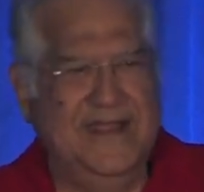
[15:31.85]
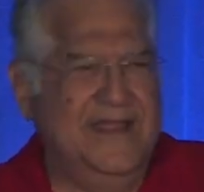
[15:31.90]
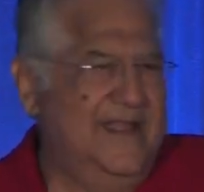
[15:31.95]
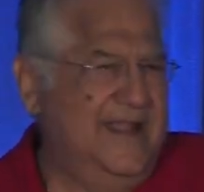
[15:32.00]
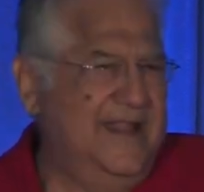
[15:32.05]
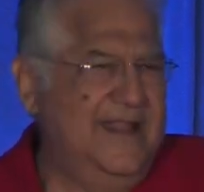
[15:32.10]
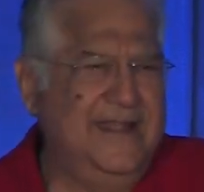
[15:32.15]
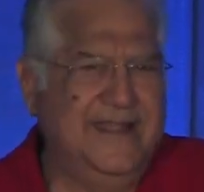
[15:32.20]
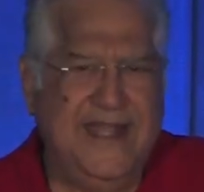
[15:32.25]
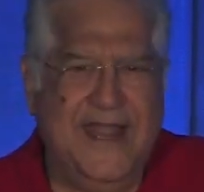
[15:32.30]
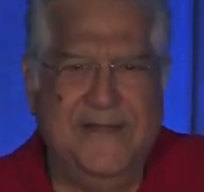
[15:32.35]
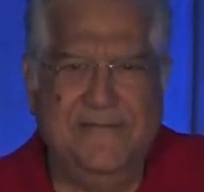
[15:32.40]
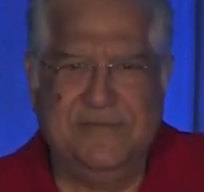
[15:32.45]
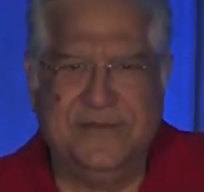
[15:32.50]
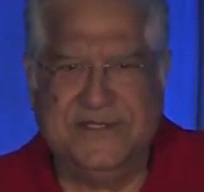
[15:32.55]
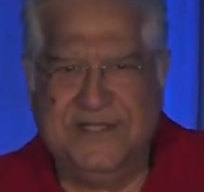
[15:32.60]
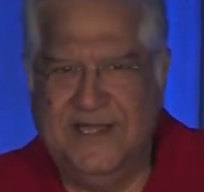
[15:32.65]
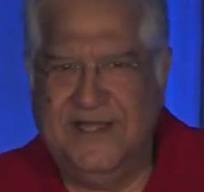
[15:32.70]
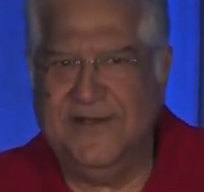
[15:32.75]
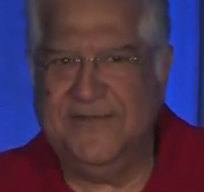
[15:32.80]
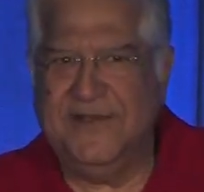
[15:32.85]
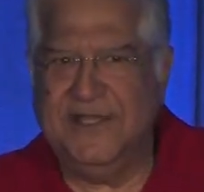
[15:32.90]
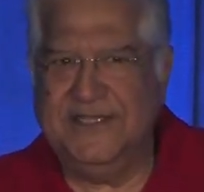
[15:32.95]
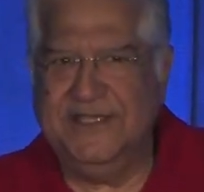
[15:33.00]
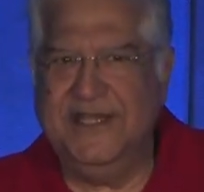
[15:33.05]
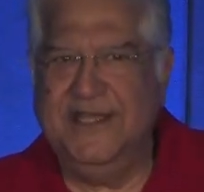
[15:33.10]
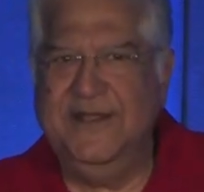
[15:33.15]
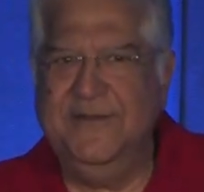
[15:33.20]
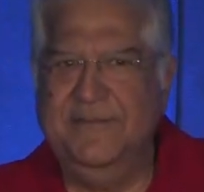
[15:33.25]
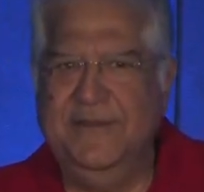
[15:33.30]
I think, 10% of our
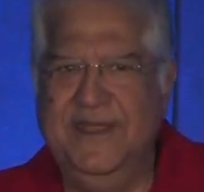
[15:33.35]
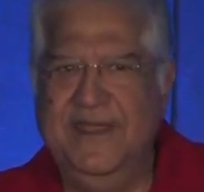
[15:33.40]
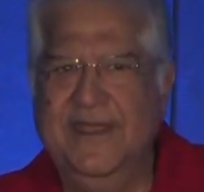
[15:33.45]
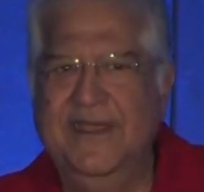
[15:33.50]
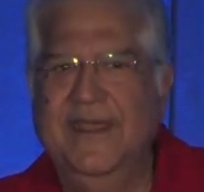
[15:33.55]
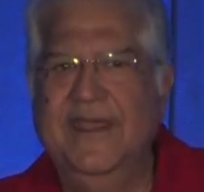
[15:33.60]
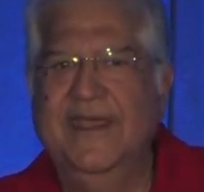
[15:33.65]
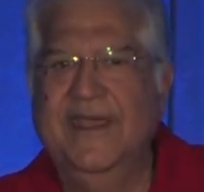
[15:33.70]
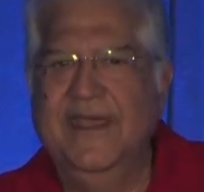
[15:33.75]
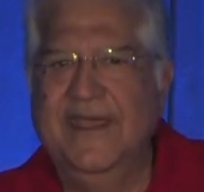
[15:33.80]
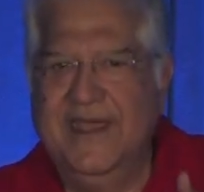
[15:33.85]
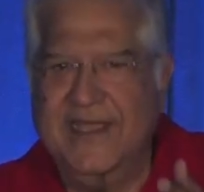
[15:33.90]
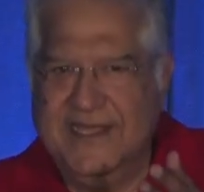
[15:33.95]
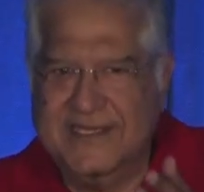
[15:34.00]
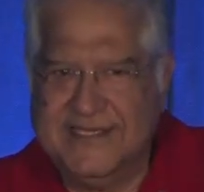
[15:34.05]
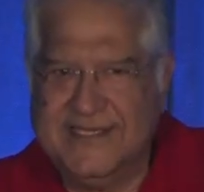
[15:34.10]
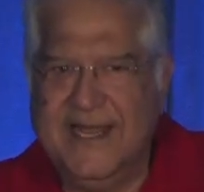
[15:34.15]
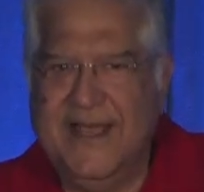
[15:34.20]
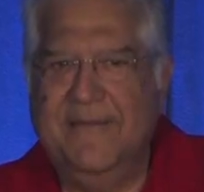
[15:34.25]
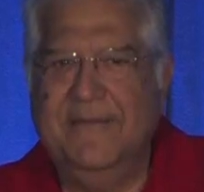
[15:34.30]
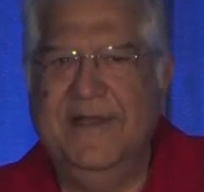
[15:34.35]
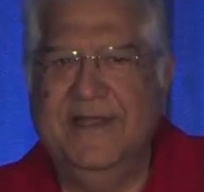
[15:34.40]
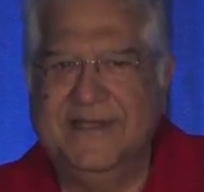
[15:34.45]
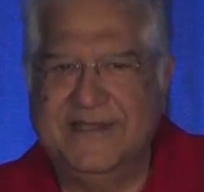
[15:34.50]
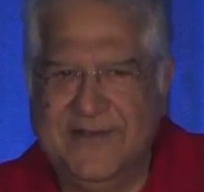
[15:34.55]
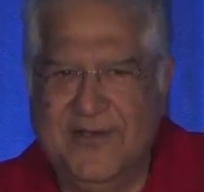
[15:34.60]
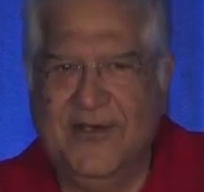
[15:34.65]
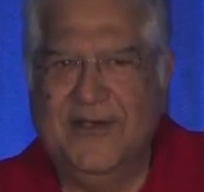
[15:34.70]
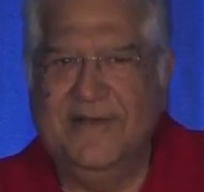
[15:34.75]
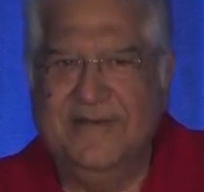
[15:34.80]
GDP
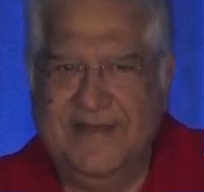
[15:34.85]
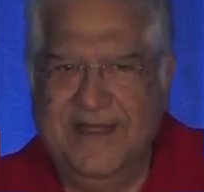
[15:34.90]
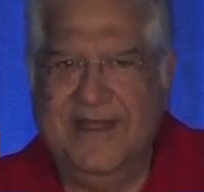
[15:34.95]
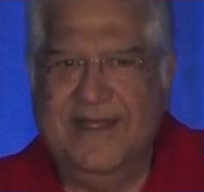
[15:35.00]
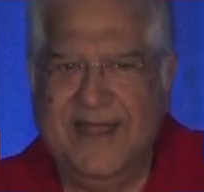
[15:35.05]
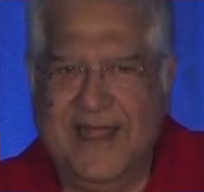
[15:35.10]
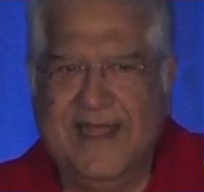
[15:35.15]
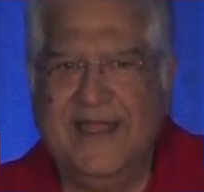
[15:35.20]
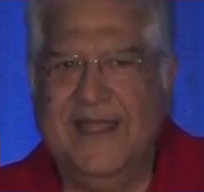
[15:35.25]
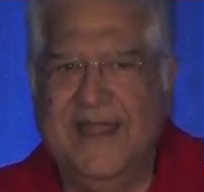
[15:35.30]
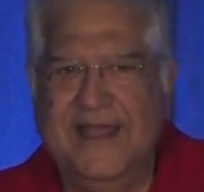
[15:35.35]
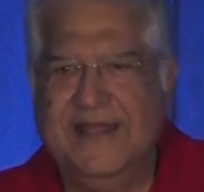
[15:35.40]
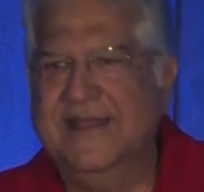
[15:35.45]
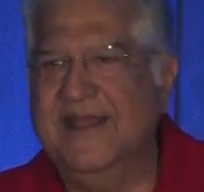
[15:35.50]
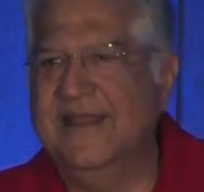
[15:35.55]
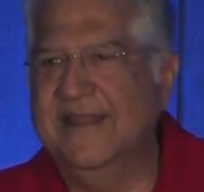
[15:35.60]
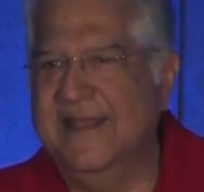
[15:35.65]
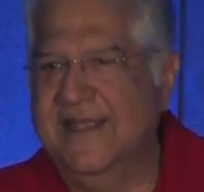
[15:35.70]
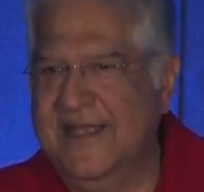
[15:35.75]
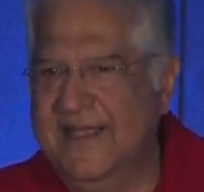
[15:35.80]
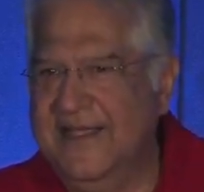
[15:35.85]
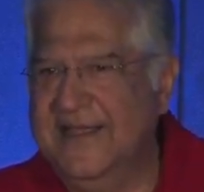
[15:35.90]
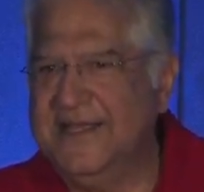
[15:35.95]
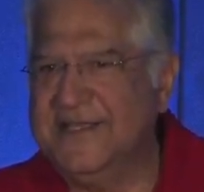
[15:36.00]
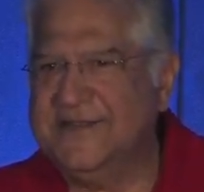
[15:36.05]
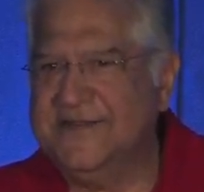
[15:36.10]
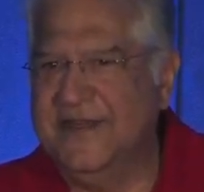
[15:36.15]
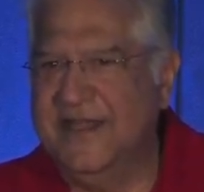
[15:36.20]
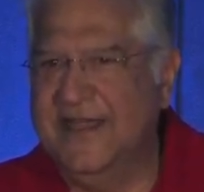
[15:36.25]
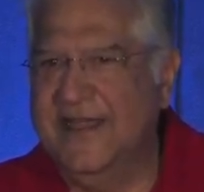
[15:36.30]
established or recognized as an
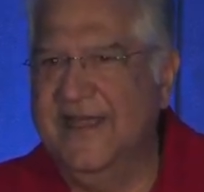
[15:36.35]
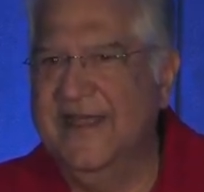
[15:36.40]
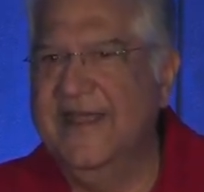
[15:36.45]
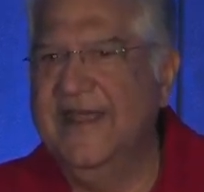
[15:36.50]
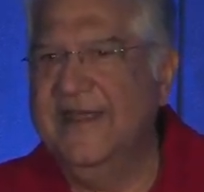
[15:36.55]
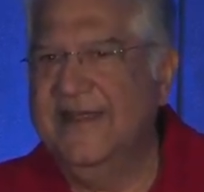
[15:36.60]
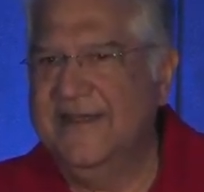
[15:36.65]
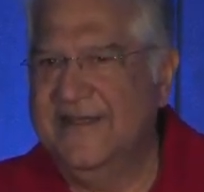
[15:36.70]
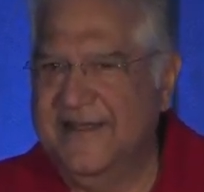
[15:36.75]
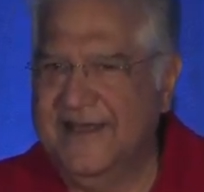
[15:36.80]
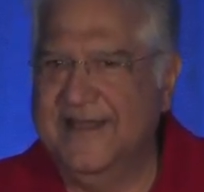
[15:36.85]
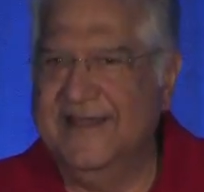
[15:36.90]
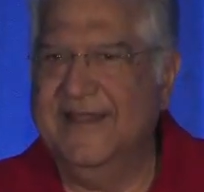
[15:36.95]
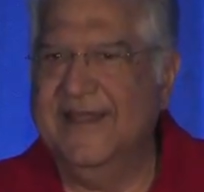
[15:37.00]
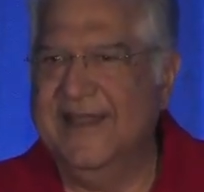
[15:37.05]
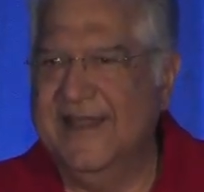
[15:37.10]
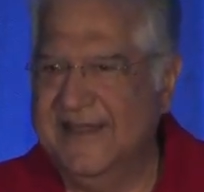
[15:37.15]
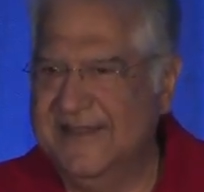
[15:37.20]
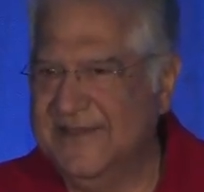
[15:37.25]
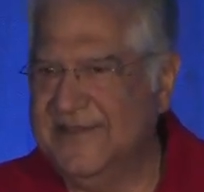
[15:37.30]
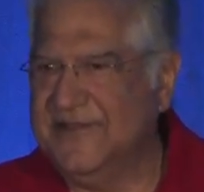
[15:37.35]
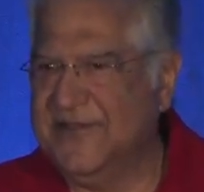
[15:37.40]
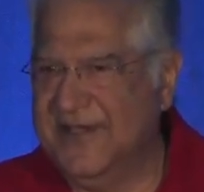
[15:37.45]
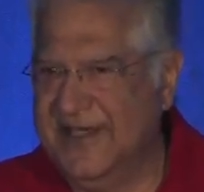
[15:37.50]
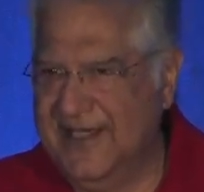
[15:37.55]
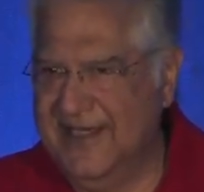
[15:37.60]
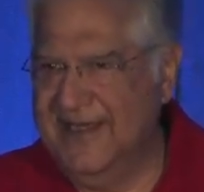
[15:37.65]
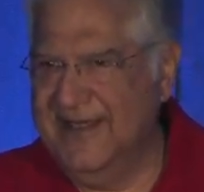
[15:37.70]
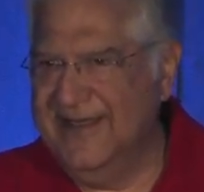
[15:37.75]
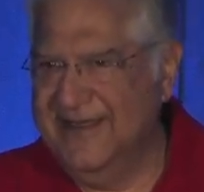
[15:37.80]
industry rather than as a
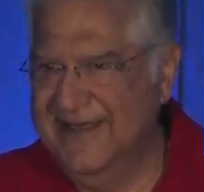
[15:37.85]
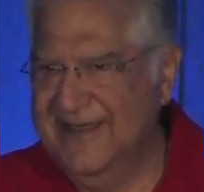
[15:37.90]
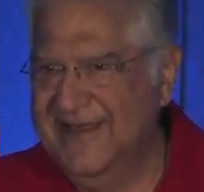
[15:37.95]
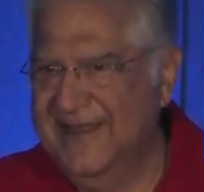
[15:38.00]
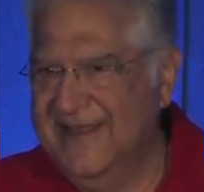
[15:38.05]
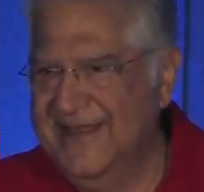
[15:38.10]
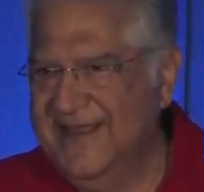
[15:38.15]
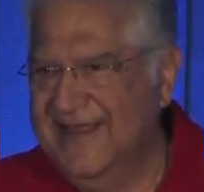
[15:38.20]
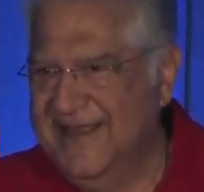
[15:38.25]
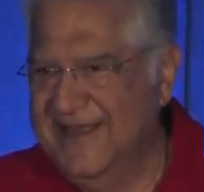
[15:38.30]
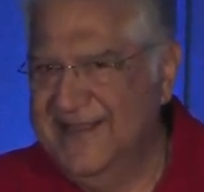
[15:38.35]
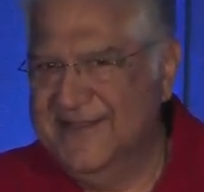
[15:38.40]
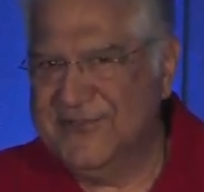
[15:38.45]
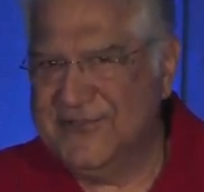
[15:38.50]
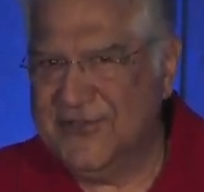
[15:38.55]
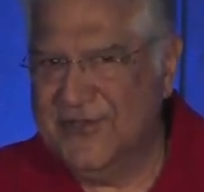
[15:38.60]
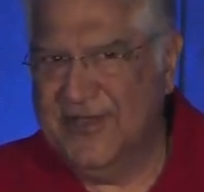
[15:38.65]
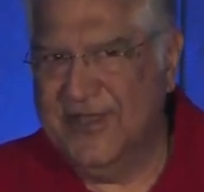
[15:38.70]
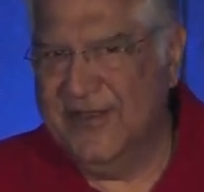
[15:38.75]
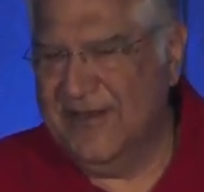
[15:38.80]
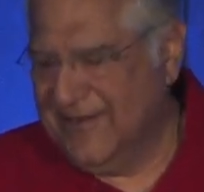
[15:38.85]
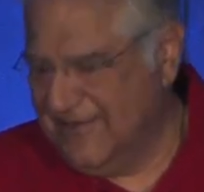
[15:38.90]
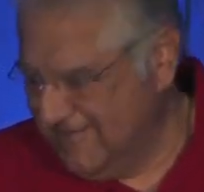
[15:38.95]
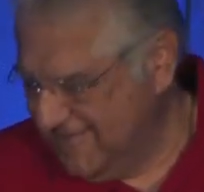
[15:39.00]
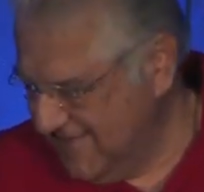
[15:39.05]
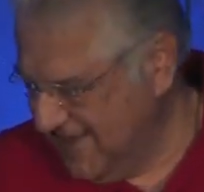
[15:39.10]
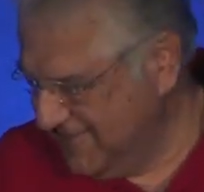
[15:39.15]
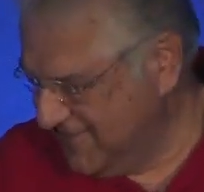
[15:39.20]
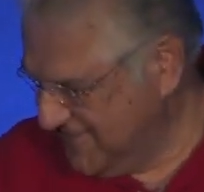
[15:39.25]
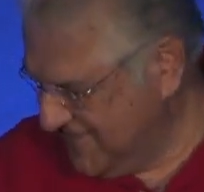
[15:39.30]
trade. And so, you know,
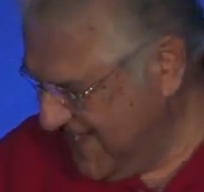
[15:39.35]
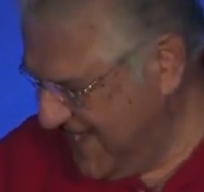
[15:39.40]
and